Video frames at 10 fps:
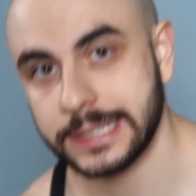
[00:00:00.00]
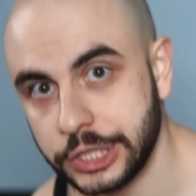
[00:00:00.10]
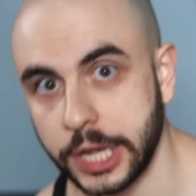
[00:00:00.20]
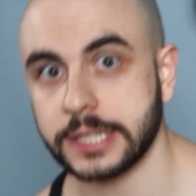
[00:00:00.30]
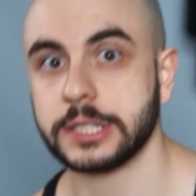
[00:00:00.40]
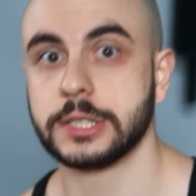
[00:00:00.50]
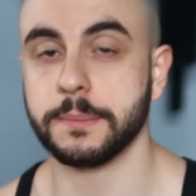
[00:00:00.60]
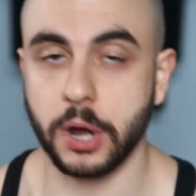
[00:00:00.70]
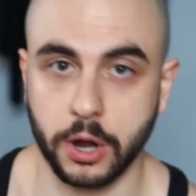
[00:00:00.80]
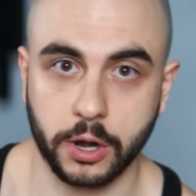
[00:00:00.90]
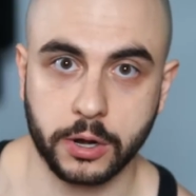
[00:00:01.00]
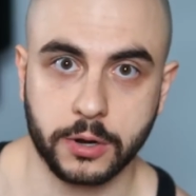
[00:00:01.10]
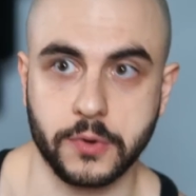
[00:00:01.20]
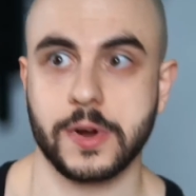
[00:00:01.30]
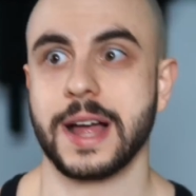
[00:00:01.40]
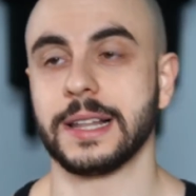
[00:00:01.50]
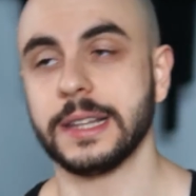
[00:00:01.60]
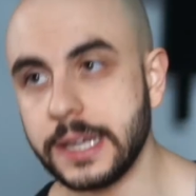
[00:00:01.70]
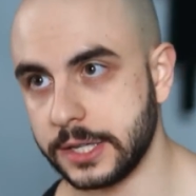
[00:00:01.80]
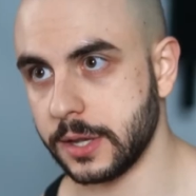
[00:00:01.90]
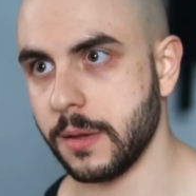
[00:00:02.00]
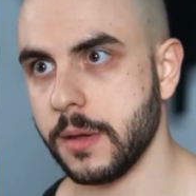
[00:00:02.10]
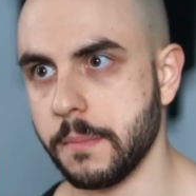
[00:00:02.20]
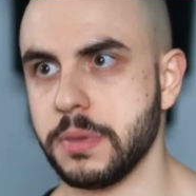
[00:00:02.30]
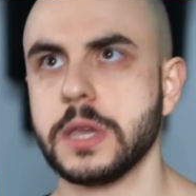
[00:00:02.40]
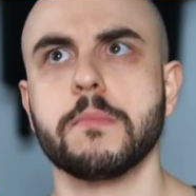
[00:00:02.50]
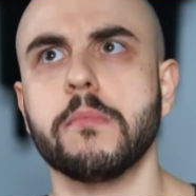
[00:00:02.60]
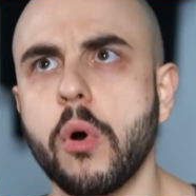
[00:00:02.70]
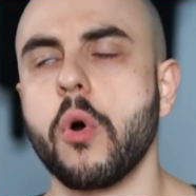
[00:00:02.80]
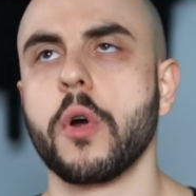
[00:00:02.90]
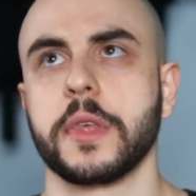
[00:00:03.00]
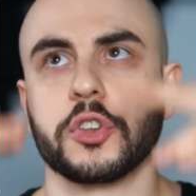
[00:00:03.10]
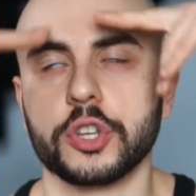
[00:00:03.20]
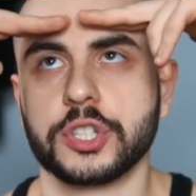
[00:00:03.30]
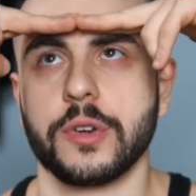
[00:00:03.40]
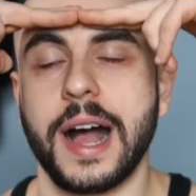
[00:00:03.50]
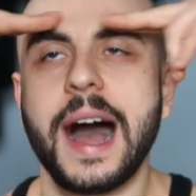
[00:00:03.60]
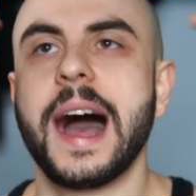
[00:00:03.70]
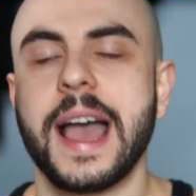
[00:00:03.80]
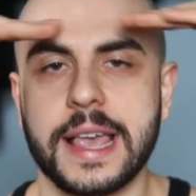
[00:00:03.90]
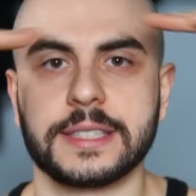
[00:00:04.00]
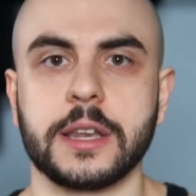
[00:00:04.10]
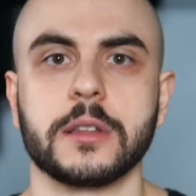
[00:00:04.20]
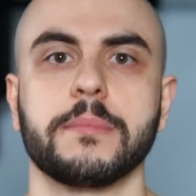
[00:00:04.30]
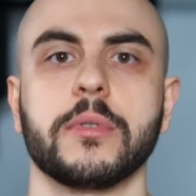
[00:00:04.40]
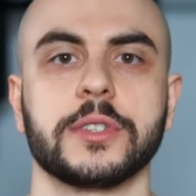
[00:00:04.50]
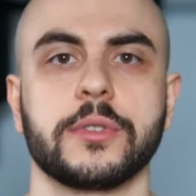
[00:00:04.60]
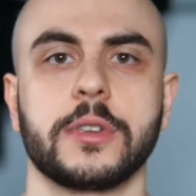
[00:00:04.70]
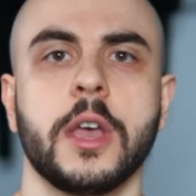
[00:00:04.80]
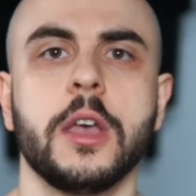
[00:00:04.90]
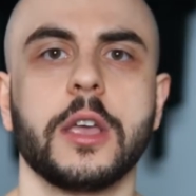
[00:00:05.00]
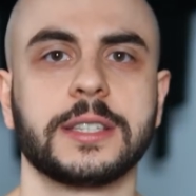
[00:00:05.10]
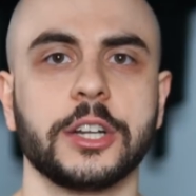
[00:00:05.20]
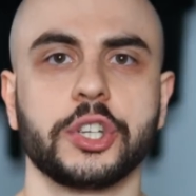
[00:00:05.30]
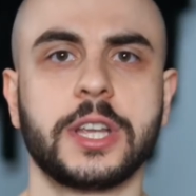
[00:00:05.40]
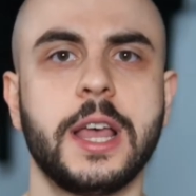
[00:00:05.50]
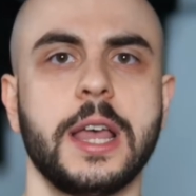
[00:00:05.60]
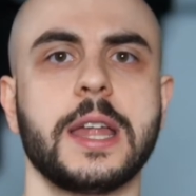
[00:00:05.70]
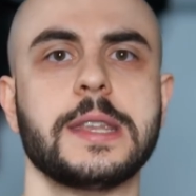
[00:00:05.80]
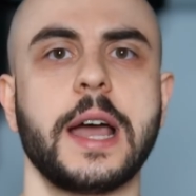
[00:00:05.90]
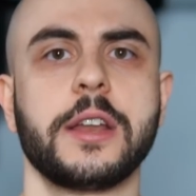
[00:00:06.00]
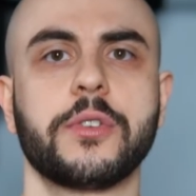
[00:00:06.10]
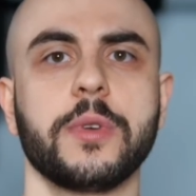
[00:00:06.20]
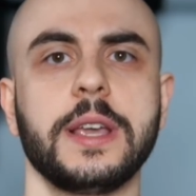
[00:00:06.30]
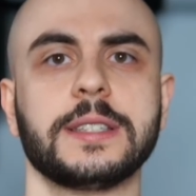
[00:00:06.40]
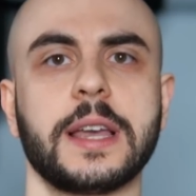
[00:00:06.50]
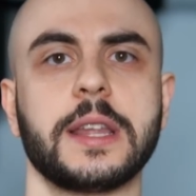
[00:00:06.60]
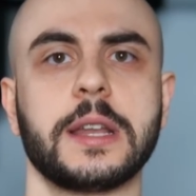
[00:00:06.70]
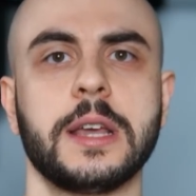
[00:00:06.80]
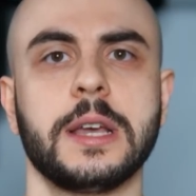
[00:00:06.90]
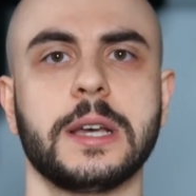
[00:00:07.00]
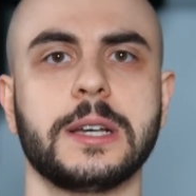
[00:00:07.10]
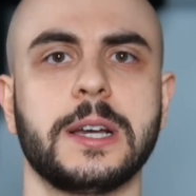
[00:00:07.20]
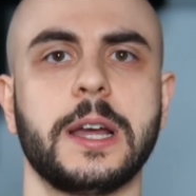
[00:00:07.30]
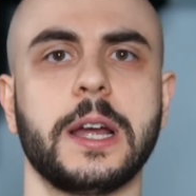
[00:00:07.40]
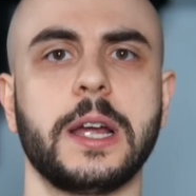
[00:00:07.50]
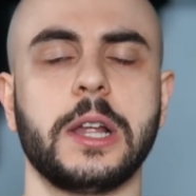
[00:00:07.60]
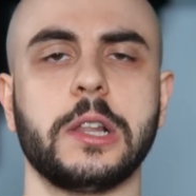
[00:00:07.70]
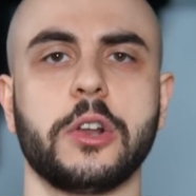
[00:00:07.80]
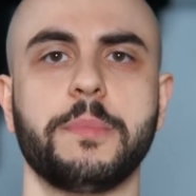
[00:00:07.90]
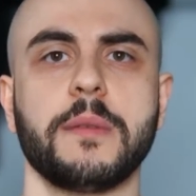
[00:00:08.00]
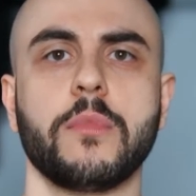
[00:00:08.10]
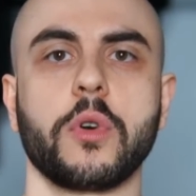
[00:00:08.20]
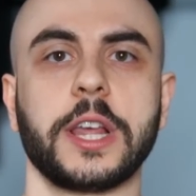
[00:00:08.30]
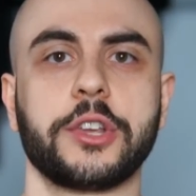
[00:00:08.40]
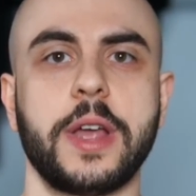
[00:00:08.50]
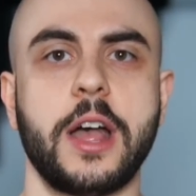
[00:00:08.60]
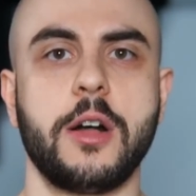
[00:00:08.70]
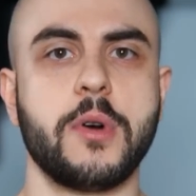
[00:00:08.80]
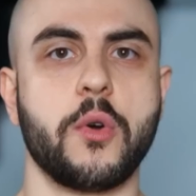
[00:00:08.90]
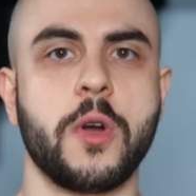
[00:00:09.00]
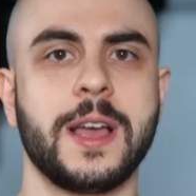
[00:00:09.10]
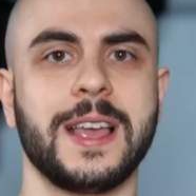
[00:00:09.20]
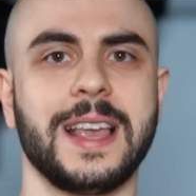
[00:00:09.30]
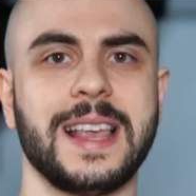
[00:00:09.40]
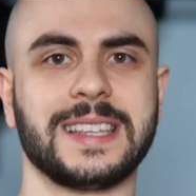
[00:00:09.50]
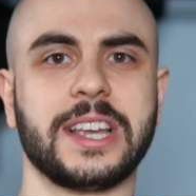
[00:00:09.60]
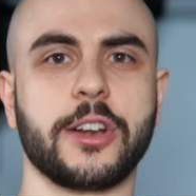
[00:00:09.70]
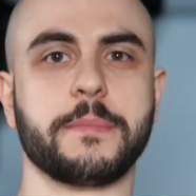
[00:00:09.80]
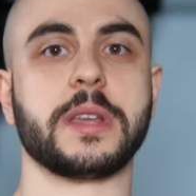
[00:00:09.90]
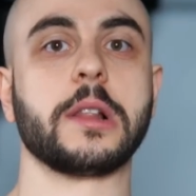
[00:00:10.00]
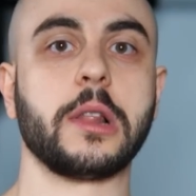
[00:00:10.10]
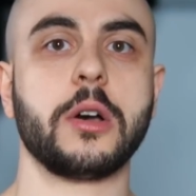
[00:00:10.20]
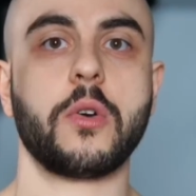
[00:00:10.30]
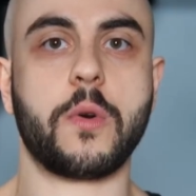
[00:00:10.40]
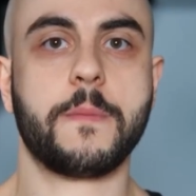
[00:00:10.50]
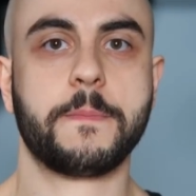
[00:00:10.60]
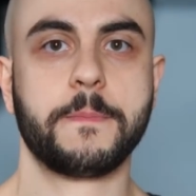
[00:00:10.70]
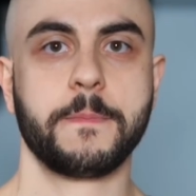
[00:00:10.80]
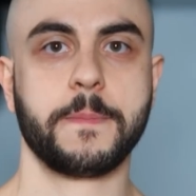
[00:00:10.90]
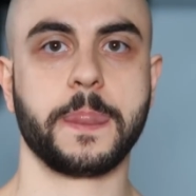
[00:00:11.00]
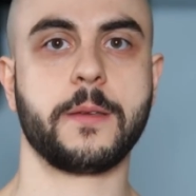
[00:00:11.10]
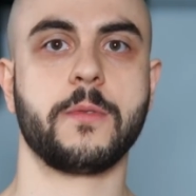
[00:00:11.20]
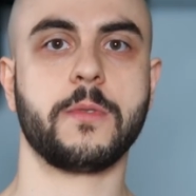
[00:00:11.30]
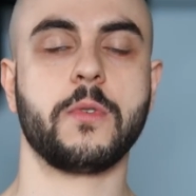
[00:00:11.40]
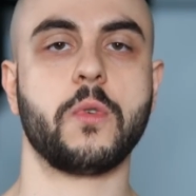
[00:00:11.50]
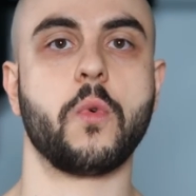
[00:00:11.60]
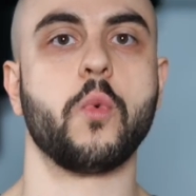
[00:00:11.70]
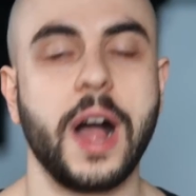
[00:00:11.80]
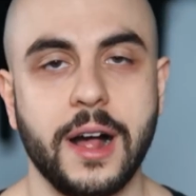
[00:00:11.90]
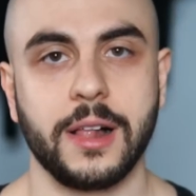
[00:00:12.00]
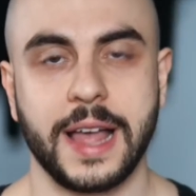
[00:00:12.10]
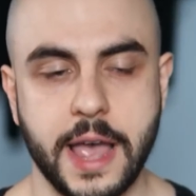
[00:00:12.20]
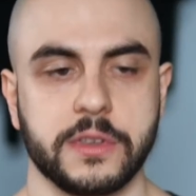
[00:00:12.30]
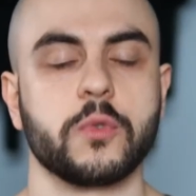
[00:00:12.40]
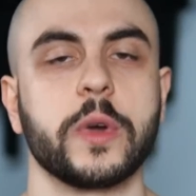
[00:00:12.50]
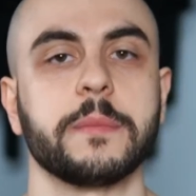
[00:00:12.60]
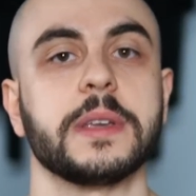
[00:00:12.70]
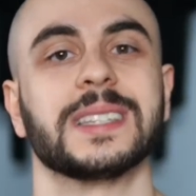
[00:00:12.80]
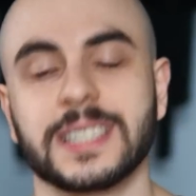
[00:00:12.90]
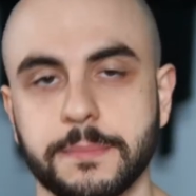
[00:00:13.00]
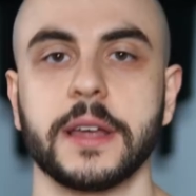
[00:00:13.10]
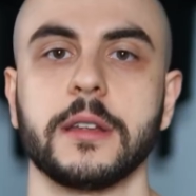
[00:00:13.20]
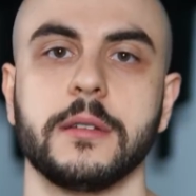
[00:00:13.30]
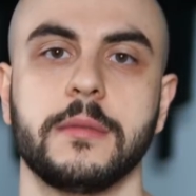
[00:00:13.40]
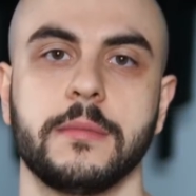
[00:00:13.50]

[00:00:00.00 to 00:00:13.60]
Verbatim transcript: chest to bar, or at least being more than just your eyes hitting the point. So it's not just ninety degrees and then a little bit more. Like, your elbow is gonna be low while having weight be suspended.